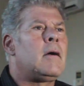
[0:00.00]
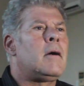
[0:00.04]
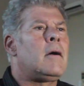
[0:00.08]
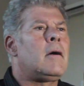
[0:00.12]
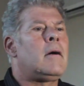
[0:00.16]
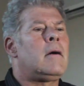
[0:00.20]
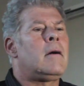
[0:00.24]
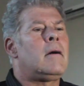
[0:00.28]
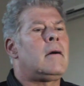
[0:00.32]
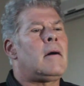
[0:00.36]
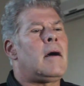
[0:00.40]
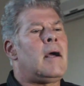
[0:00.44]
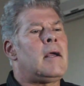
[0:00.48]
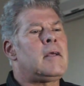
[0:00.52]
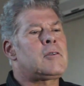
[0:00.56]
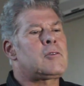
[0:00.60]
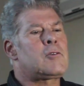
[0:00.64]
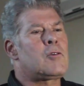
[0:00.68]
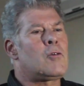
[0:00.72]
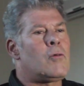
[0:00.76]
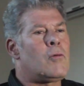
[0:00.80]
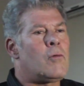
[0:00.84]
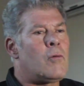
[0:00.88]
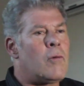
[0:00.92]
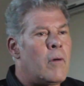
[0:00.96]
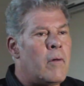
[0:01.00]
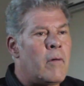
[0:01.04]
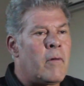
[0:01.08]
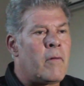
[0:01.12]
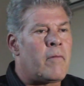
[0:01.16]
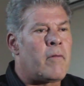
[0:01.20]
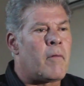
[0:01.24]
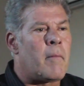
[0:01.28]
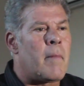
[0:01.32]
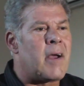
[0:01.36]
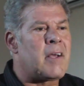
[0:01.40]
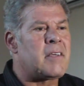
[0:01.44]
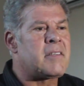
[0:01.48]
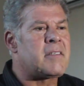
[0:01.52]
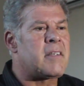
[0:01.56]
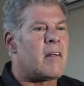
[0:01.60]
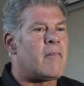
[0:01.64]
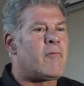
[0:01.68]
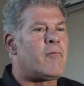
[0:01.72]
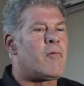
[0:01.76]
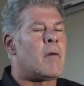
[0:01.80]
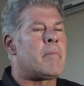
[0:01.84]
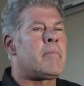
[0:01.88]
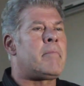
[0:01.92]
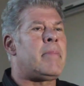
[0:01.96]
I saw for
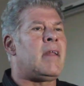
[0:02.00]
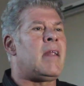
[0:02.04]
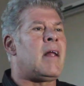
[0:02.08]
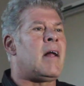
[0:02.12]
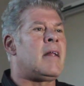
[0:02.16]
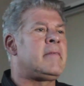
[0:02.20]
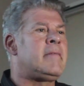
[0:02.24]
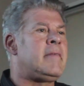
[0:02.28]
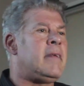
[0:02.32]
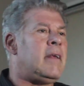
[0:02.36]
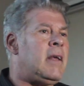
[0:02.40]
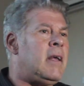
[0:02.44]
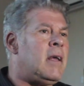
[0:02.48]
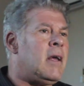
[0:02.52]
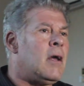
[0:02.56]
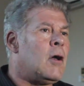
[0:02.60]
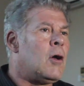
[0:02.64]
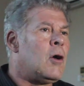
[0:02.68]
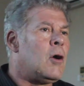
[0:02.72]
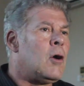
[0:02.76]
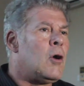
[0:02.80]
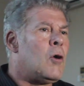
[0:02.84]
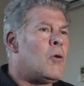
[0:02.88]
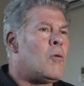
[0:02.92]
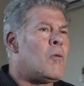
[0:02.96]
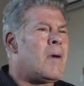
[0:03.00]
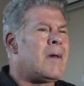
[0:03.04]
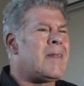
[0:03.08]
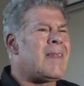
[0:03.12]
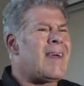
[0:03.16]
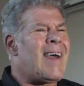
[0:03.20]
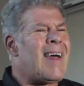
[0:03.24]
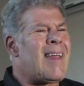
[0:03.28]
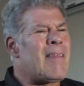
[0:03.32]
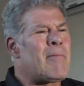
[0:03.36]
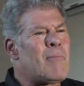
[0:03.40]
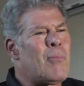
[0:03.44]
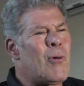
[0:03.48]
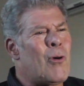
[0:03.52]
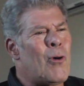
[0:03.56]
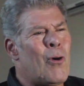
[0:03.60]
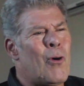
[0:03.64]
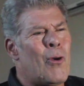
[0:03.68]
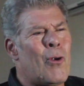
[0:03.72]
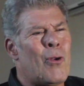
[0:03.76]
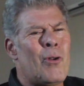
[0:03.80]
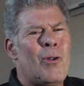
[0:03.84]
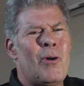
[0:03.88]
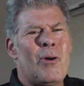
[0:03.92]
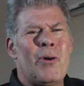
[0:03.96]
myself one penalty, one
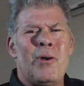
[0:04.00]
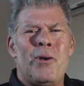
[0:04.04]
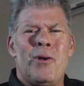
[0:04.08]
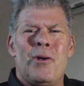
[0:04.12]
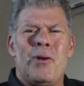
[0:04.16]
handball.